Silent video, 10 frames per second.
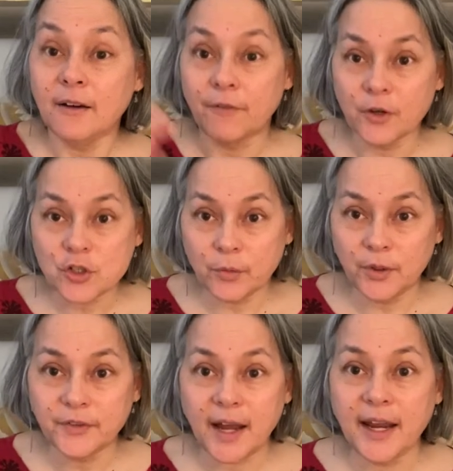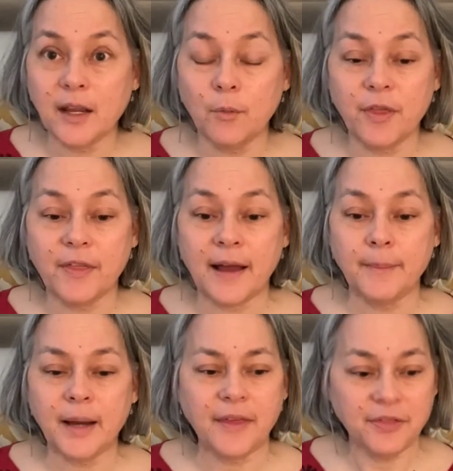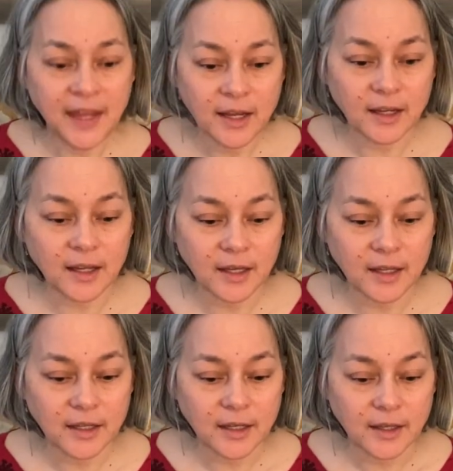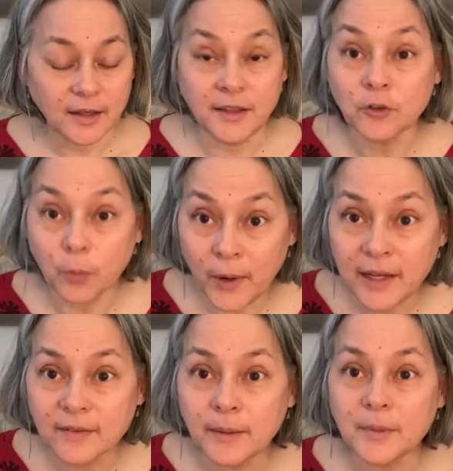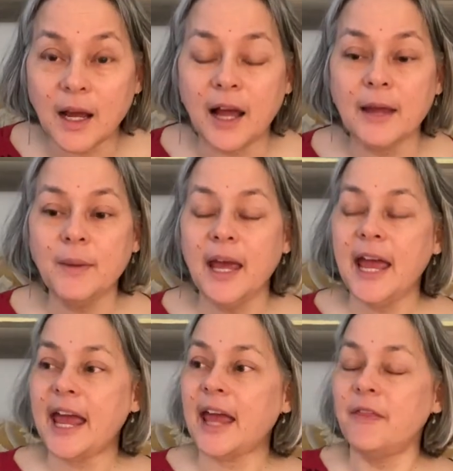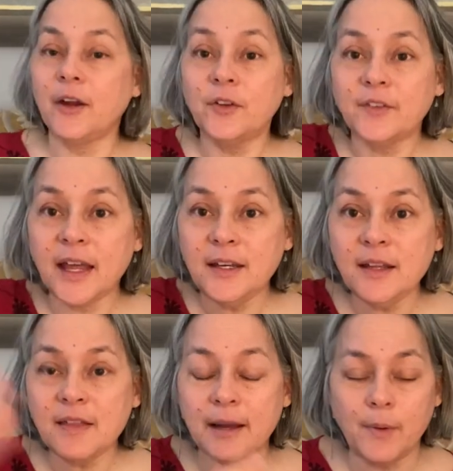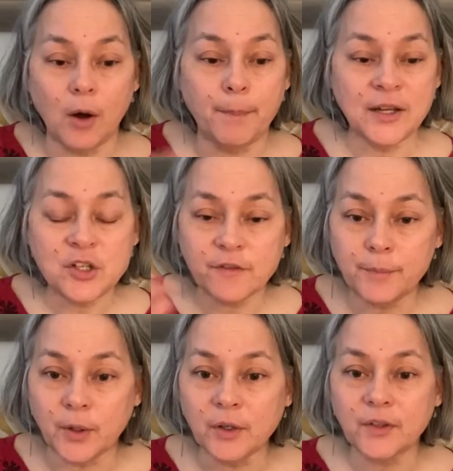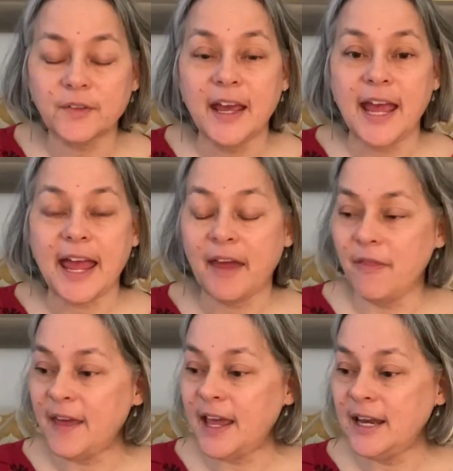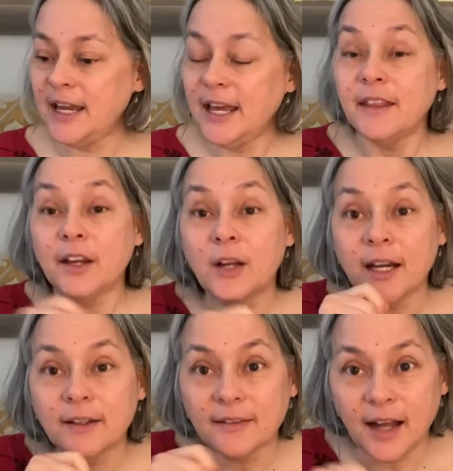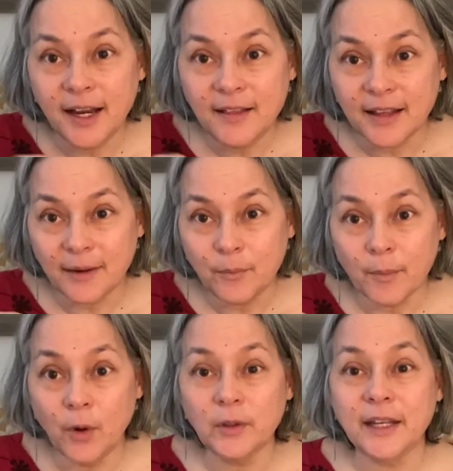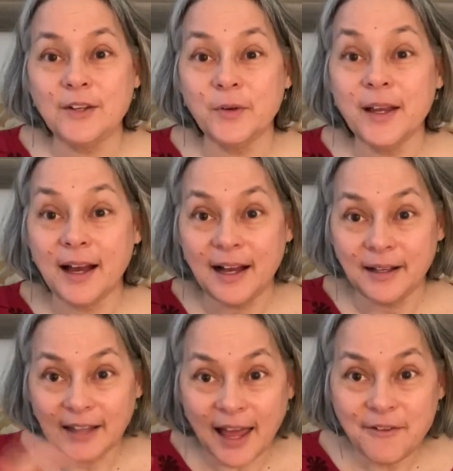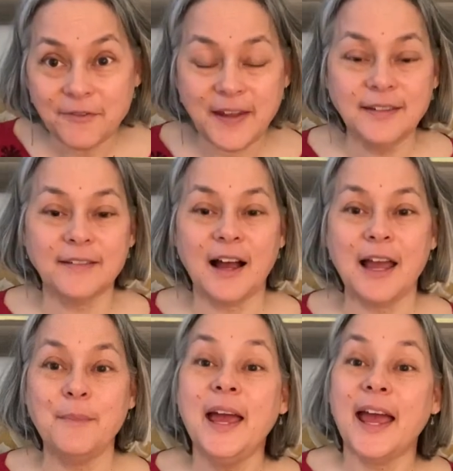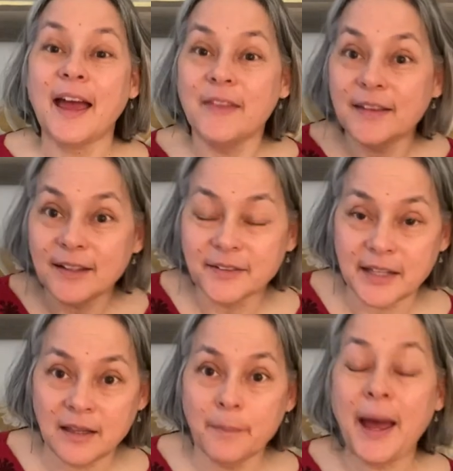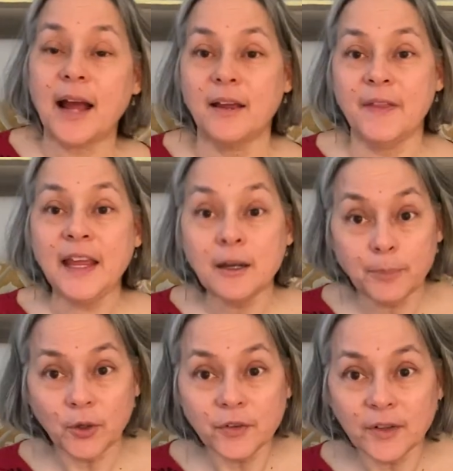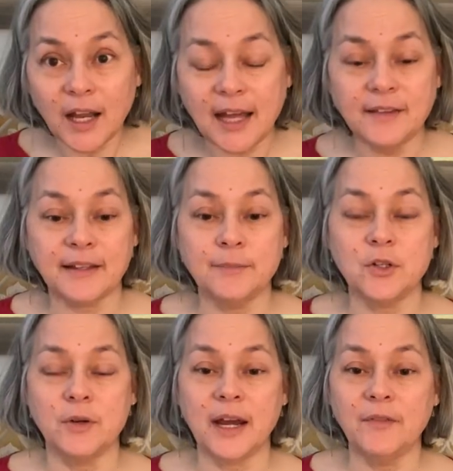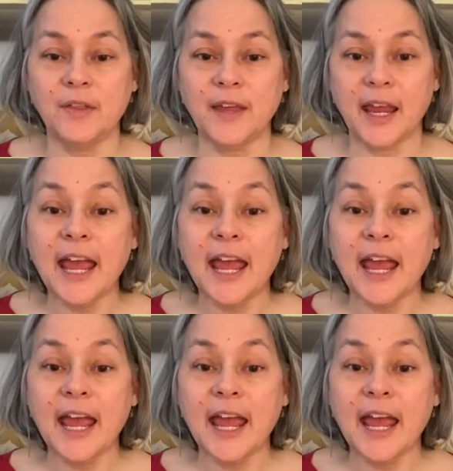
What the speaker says: virtual signing with them, I think, this week sometime, and they're sending them a bunch of books, and then they're going to sign them remotely doing a live FaceTime, and then they'll send them back, and they can personalize them too and everything.